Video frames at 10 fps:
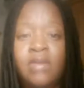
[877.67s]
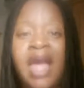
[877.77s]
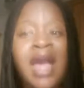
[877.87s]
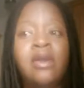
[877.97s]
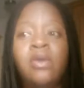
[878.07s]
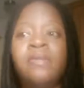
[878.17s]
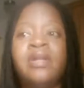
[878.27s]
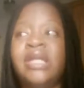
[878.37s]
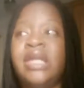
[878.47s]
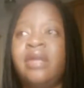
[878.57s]
I don't
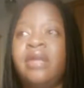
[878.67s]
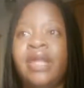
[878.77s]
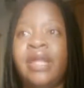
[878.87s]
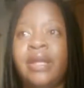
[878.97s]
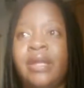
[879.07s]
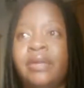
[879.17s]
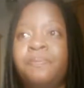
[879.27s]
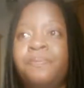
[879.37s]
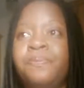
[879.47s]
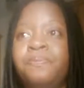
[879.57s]
believe
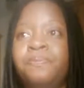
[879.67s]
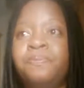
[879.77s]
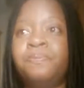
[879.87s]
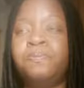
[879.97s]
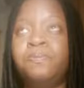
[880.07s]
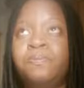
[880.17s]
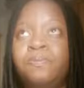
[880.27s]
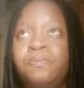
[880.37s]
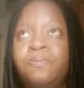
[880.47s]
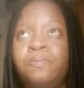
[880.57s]
in
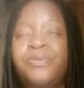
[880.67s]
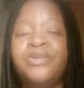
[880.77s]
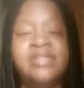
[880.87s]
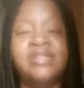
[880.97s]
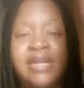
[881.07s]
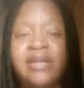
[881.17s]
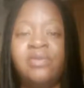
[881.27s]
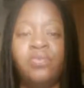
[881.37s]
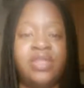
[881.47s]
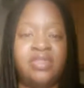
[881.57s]

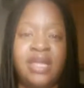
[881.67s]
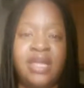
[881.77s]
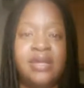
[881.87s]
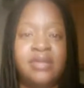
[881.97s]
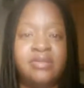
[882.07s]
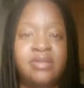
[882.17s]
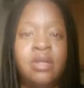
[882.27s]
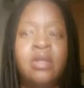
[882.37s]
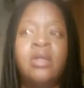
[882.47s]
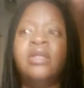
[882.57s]
proceeding with things.
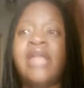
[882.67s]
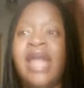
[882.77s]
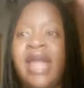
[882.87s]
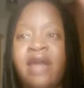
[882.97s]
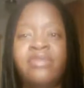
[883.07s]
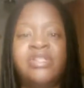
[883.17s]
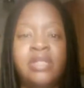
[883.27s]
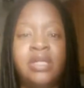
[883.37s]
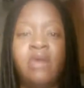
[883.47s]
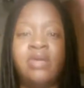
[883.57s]
The average
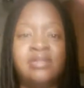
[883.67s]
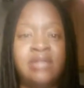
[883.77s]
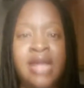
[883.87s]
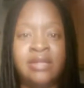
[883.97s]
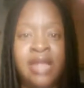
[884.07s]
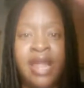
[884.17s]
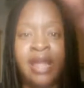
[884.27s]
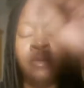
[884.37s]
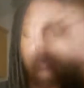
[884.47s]
Leo is like that.